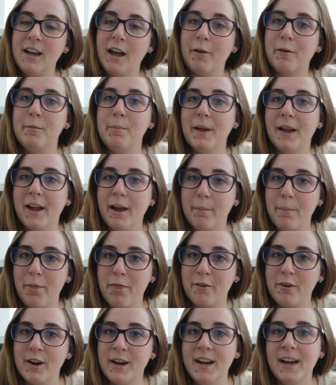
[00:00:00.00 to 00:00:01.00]
I would pick up
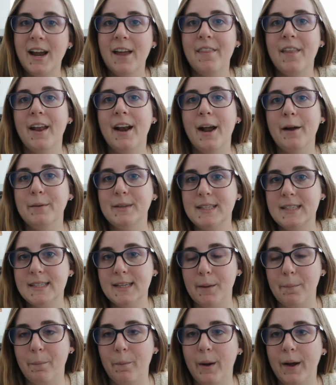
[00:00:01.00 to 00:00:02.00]
three and then I would
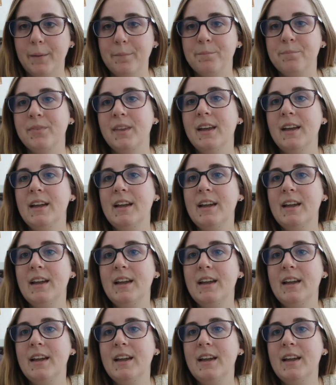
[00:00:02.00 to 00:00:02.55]
skip one.